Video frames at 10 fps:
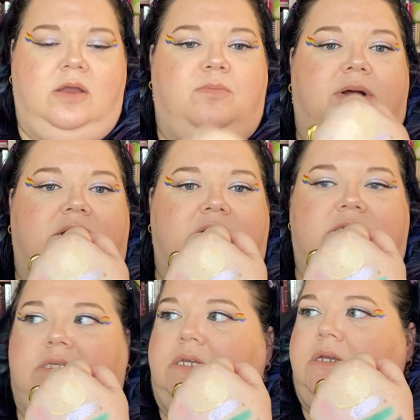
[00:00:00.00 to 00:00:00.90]
but
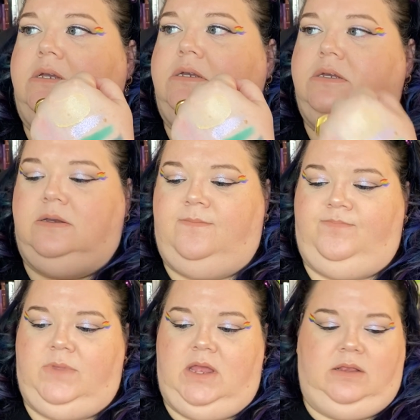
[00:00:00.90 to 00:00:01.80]
it's
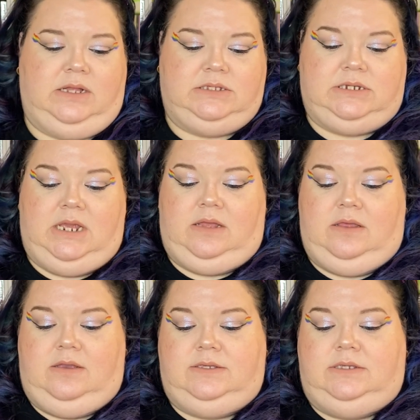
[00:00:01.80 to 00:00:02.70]
and let's take
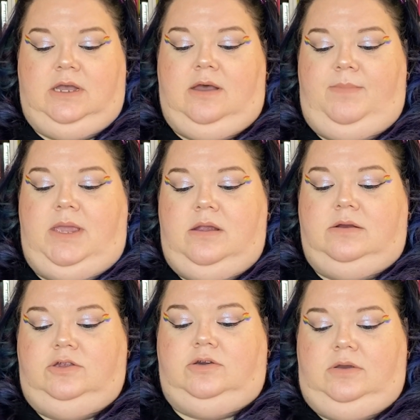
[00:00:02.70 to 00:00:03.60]
this up here
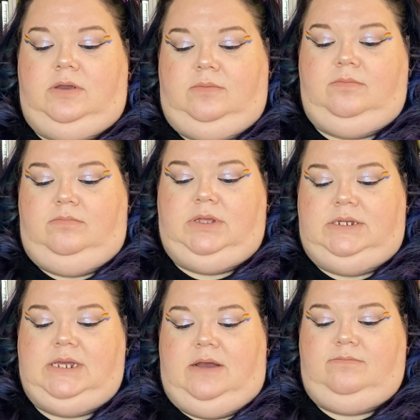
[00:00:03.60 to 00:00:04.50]
and show you
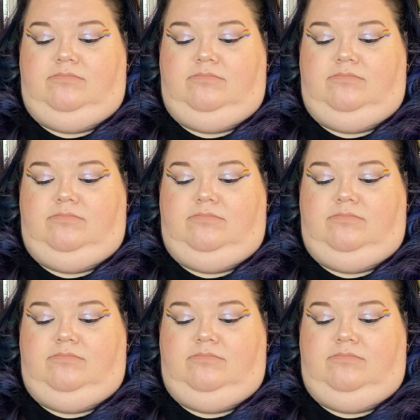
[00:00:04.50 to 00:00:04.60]
blend out,